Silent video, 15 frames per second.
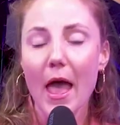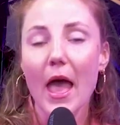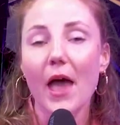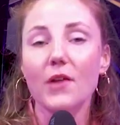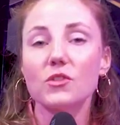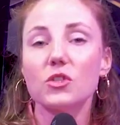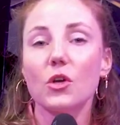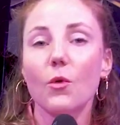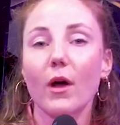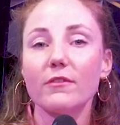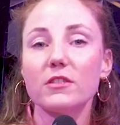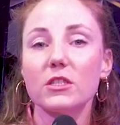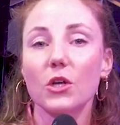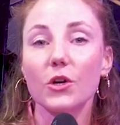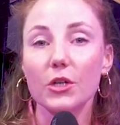And so I've
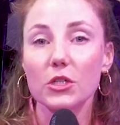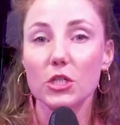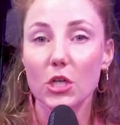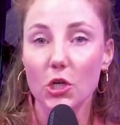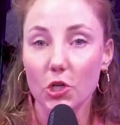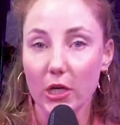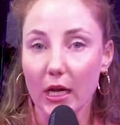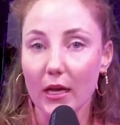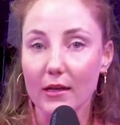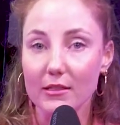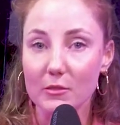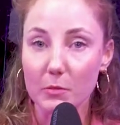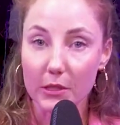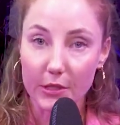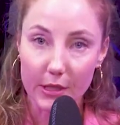started to create
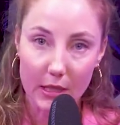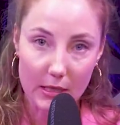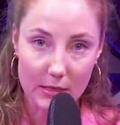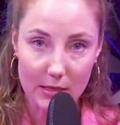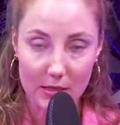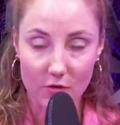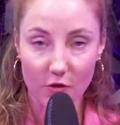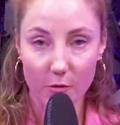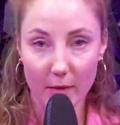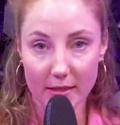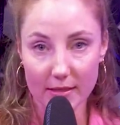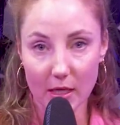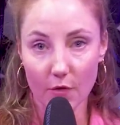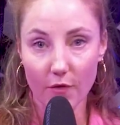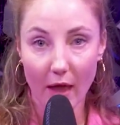experiences for
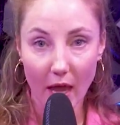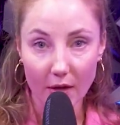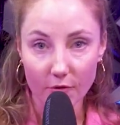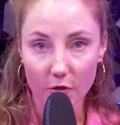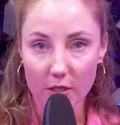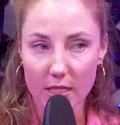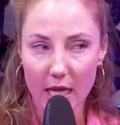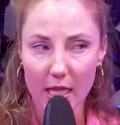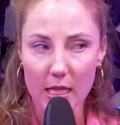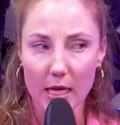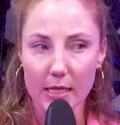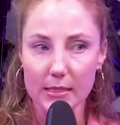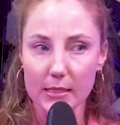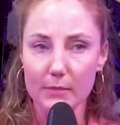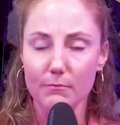myself every day that I
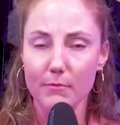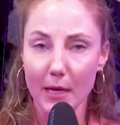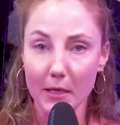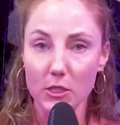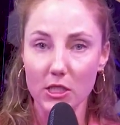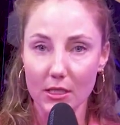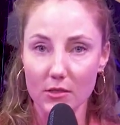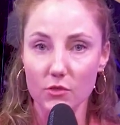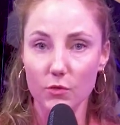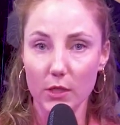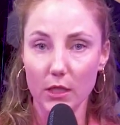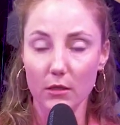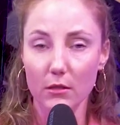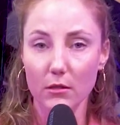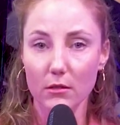see magic is
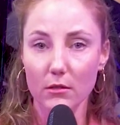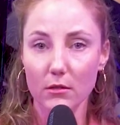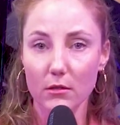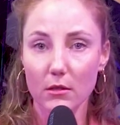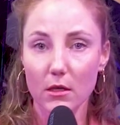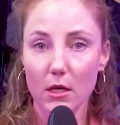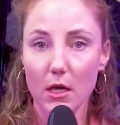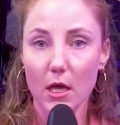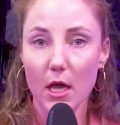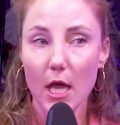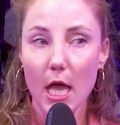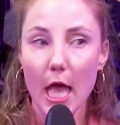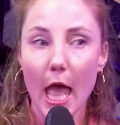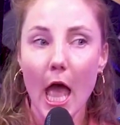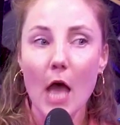real.
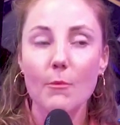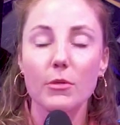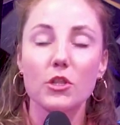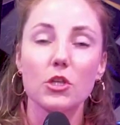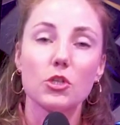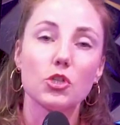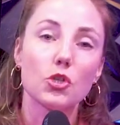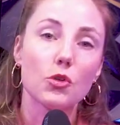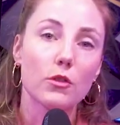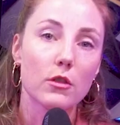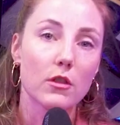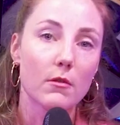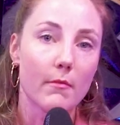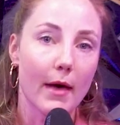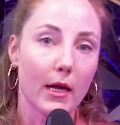But the truth of
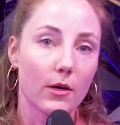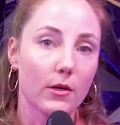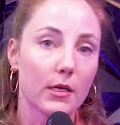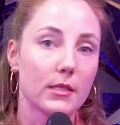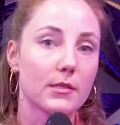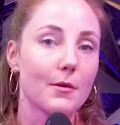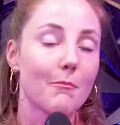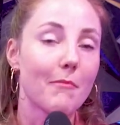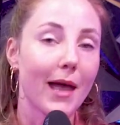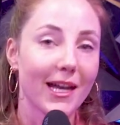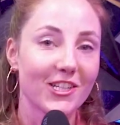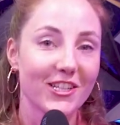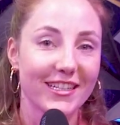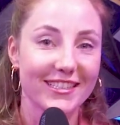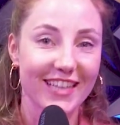the matter is,
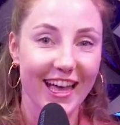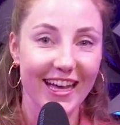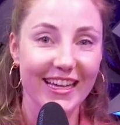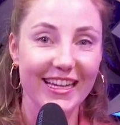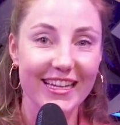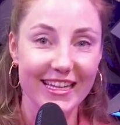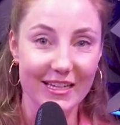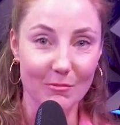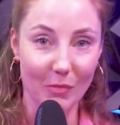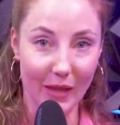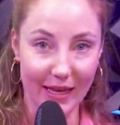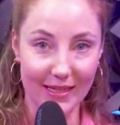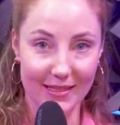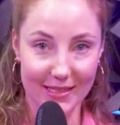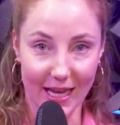magic is hiding in
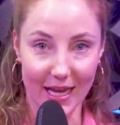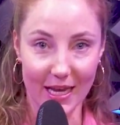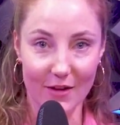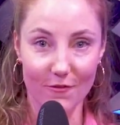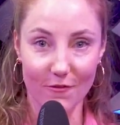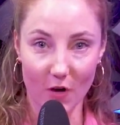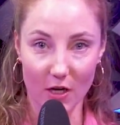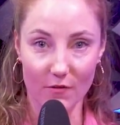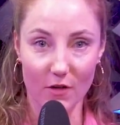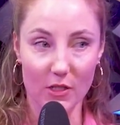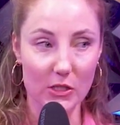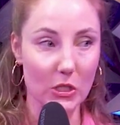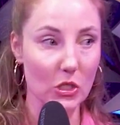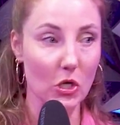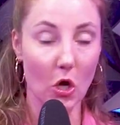plain sight in front of
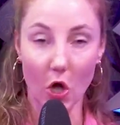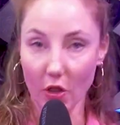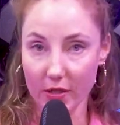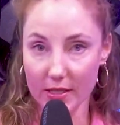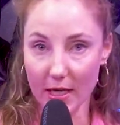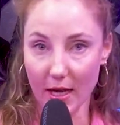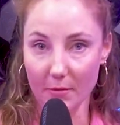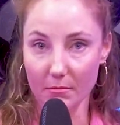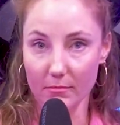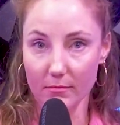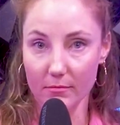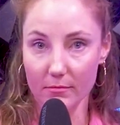us all the time.